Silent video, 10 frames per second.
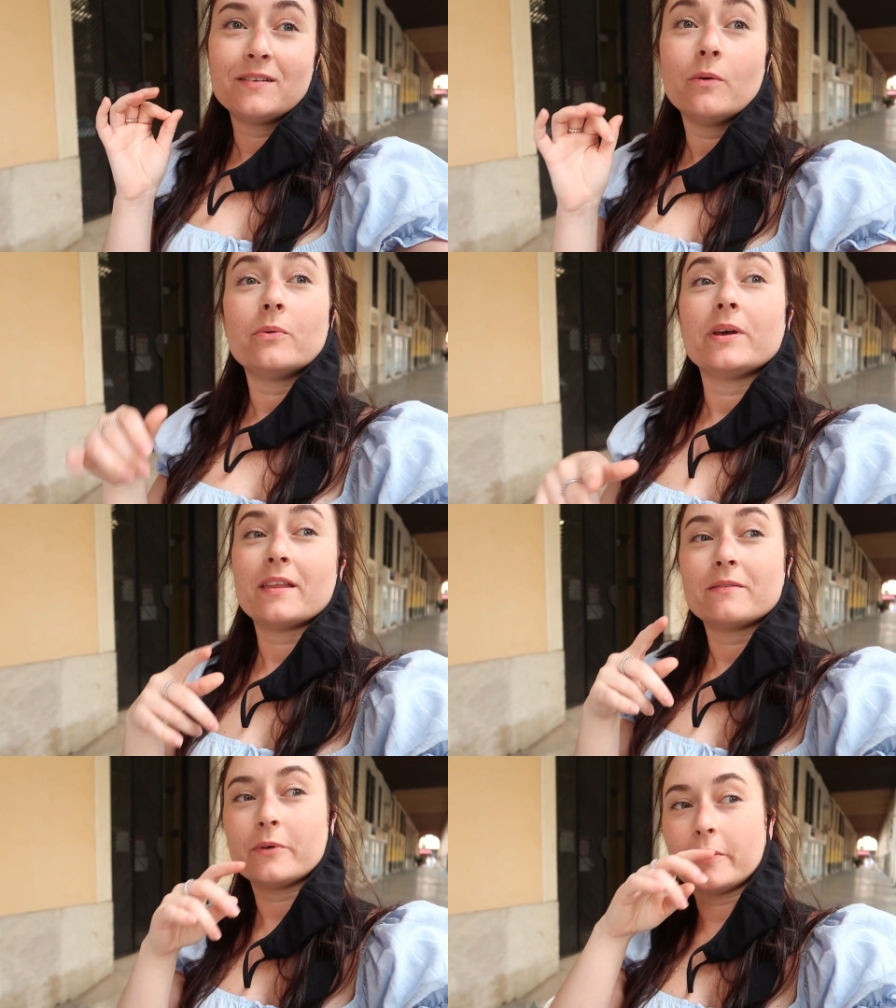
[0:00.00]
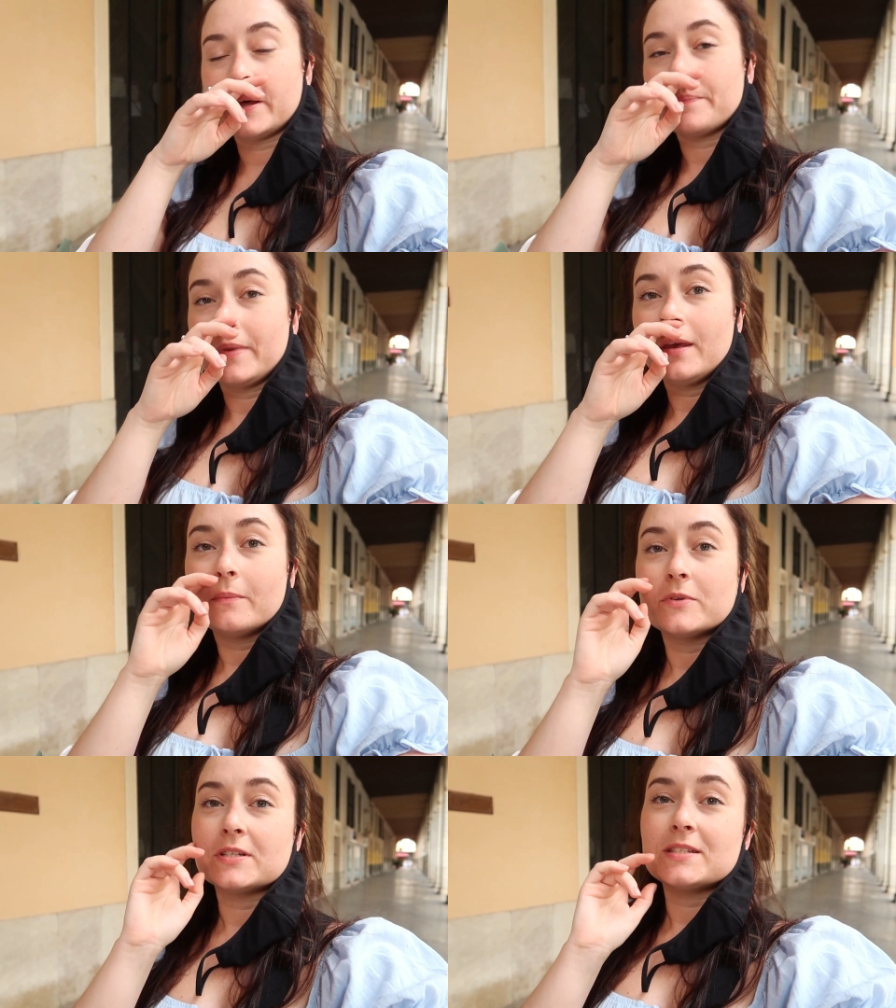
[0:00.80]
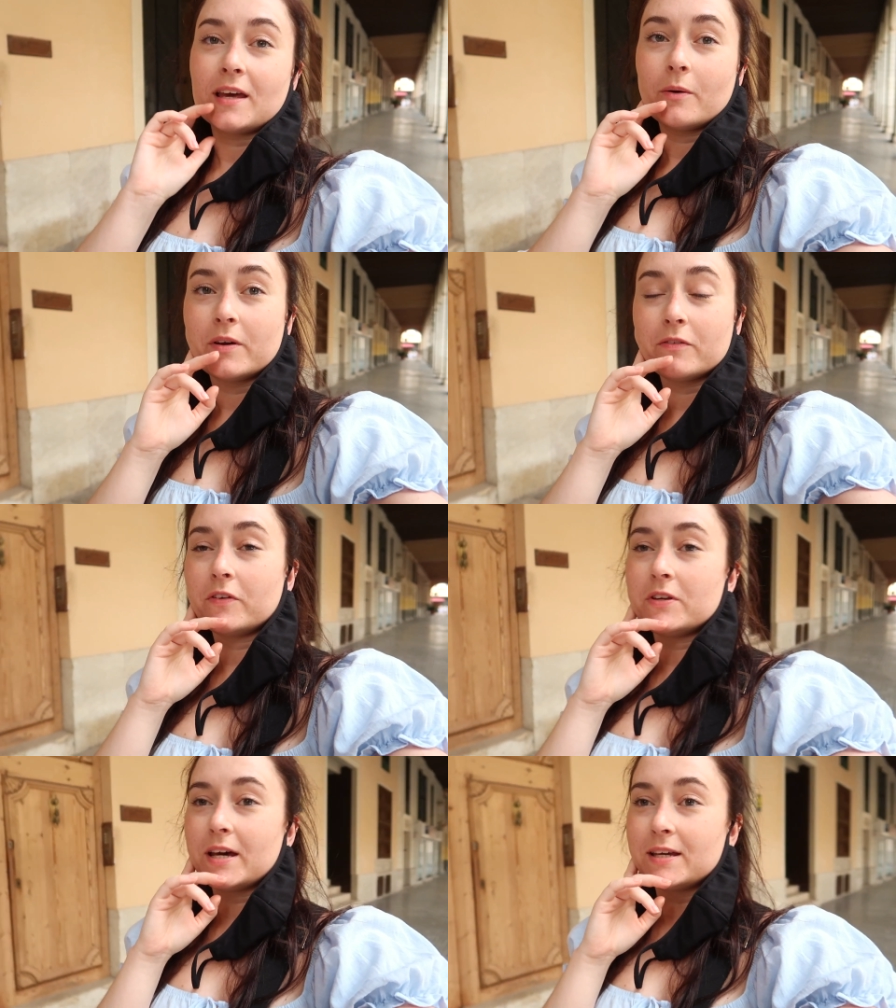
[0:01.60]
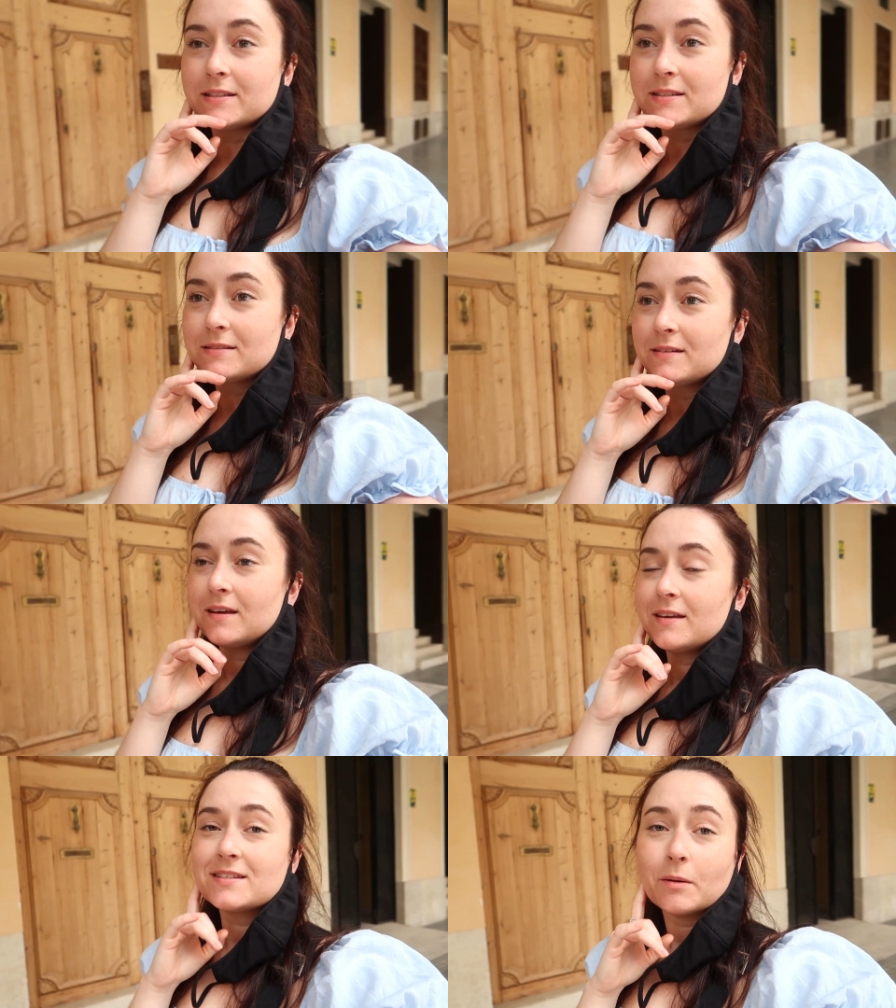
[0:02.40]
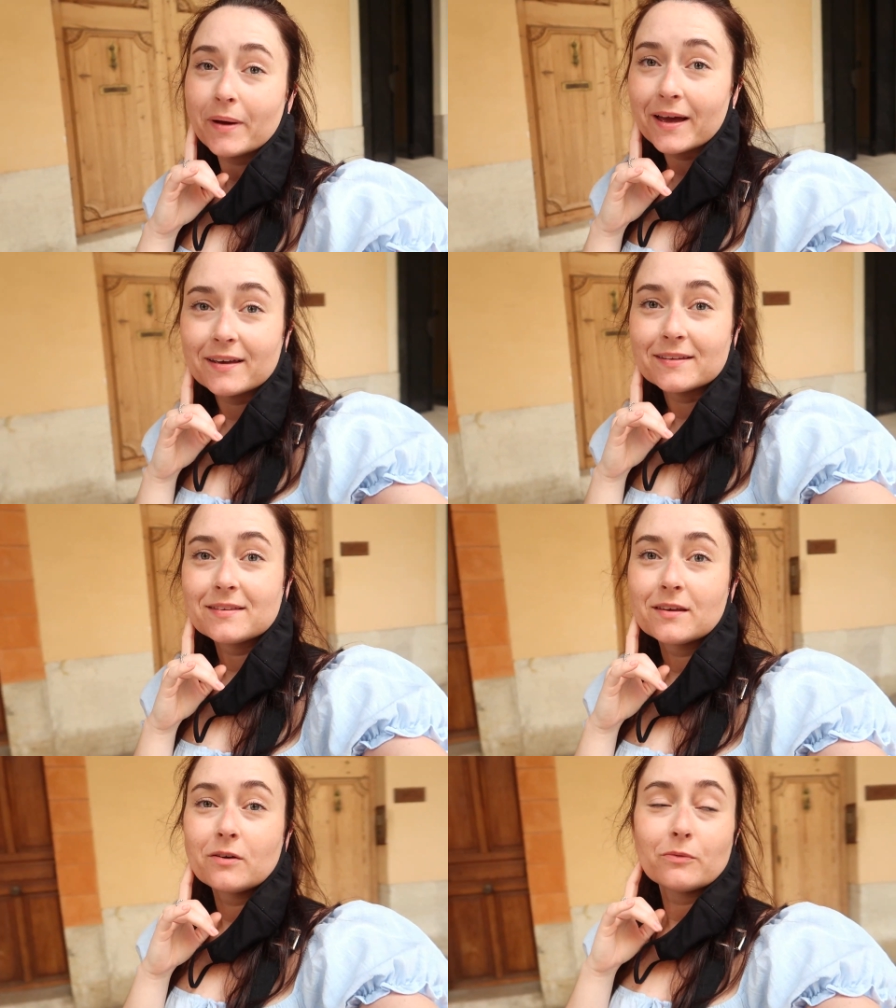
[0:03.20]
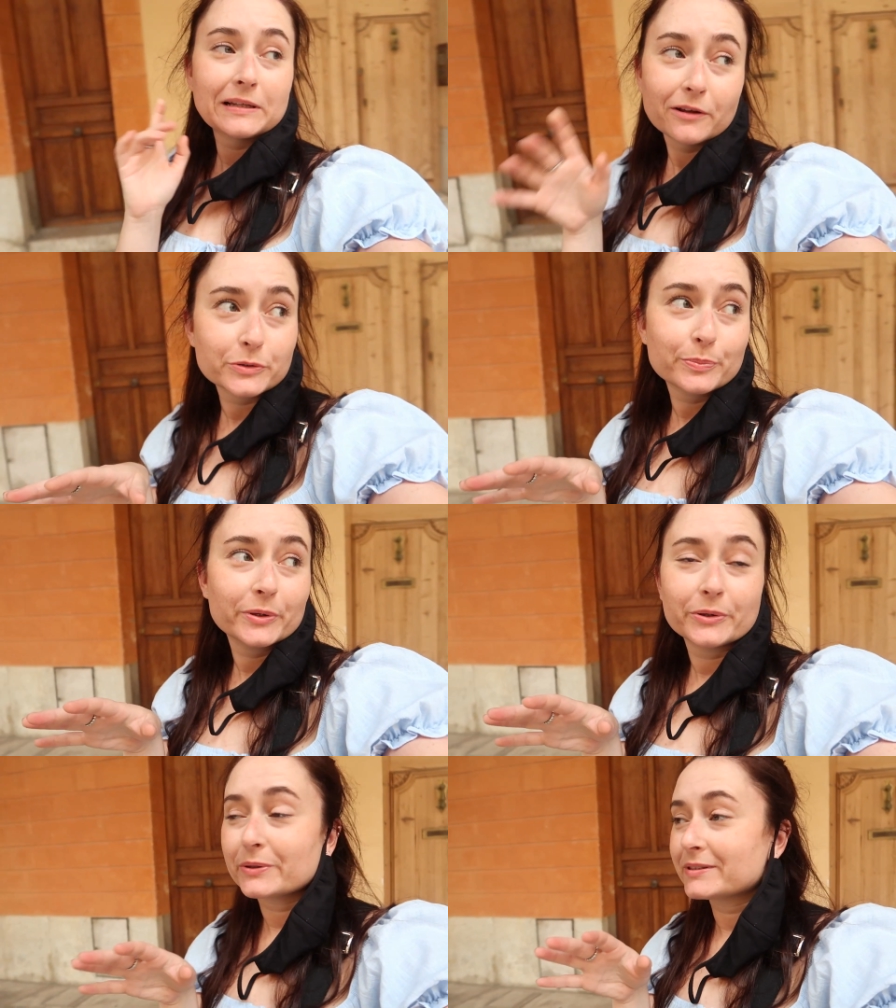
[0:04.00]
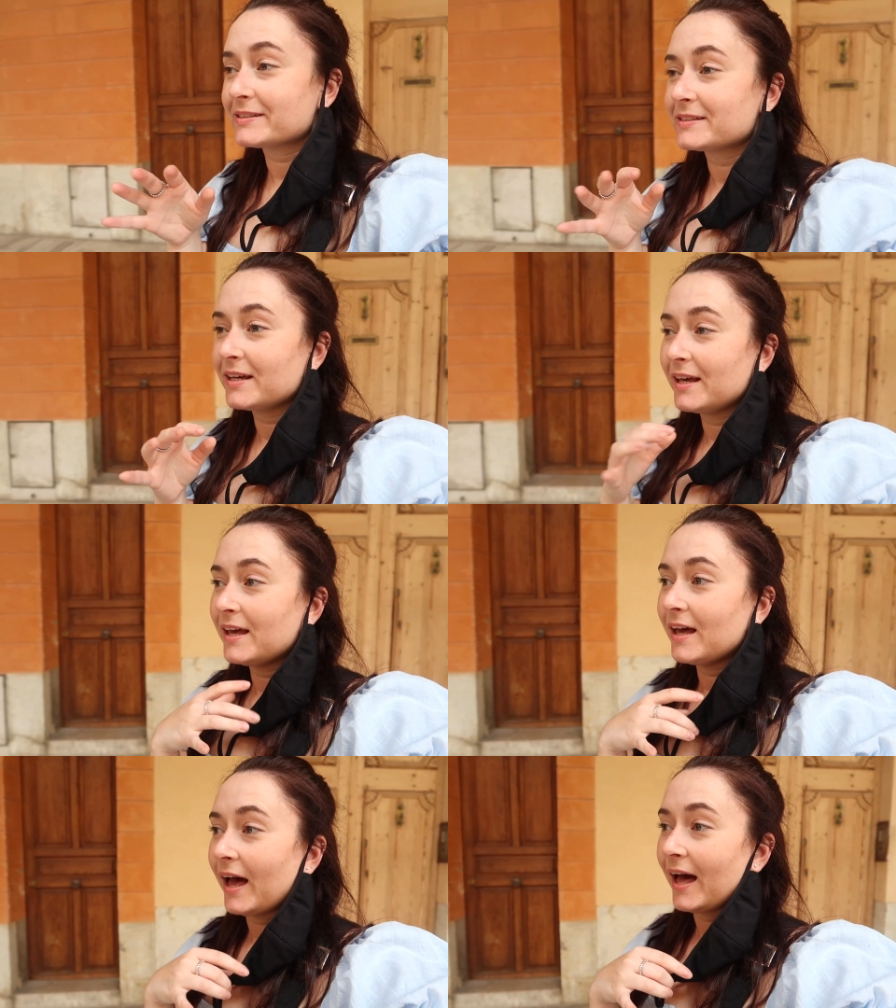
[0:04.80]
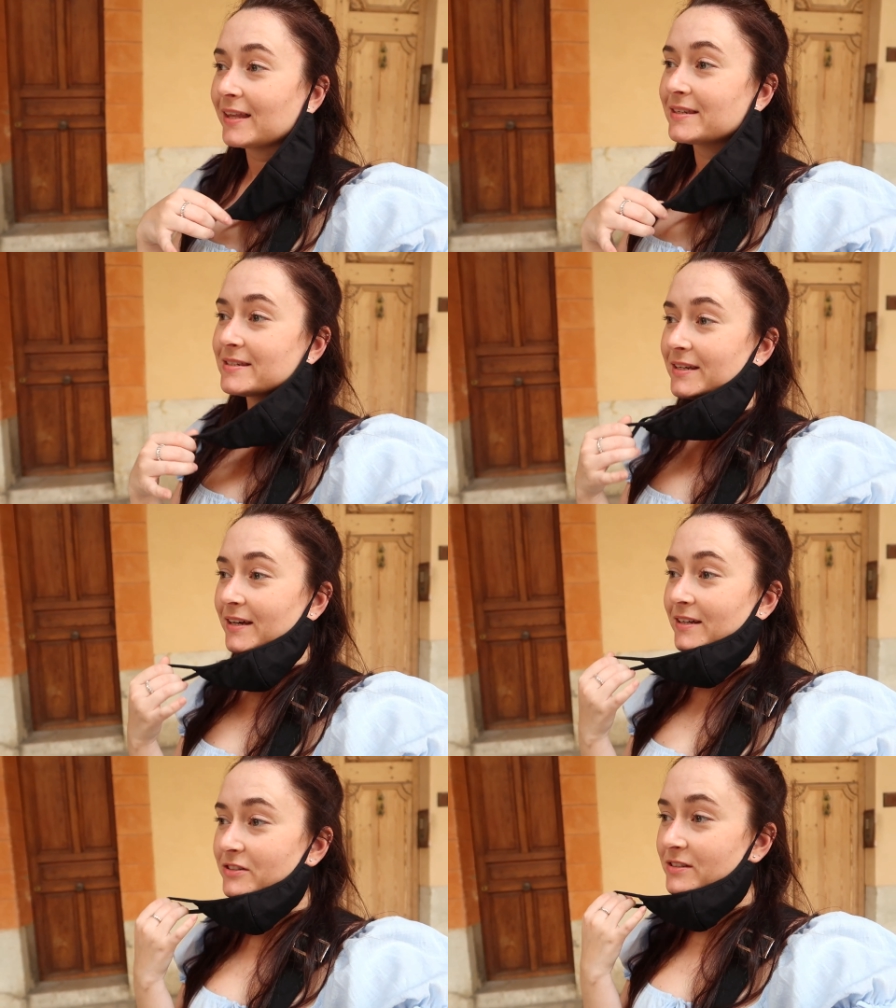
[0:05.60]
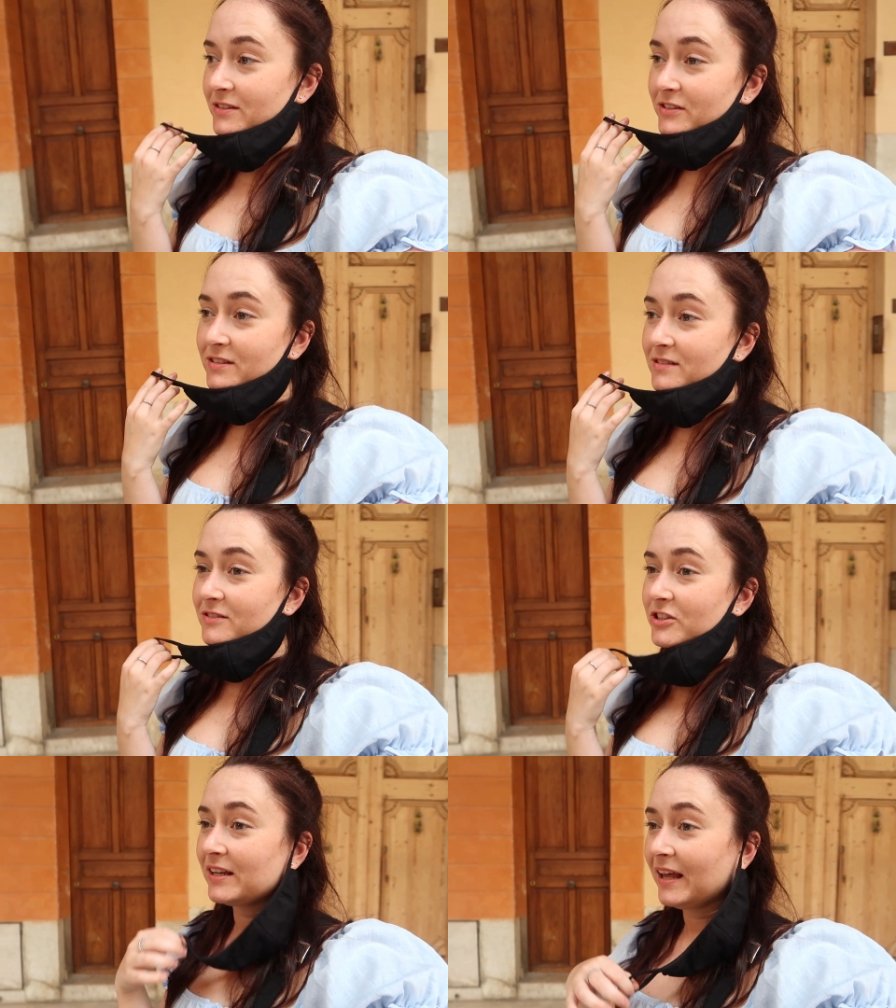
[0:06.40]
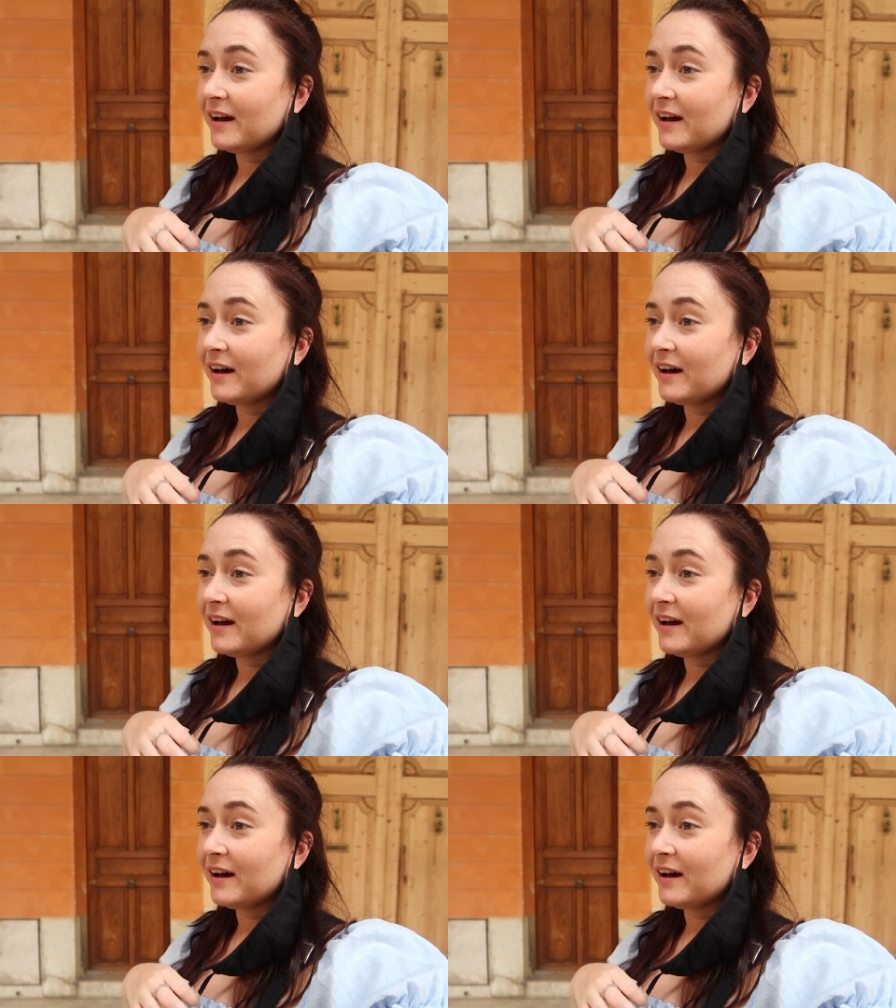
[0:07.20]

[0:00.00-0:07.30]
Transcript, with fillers: Oh yeah, I'm going there. It was just to get away for a few days, sunbathe, read loads of books, and uh, just, just chill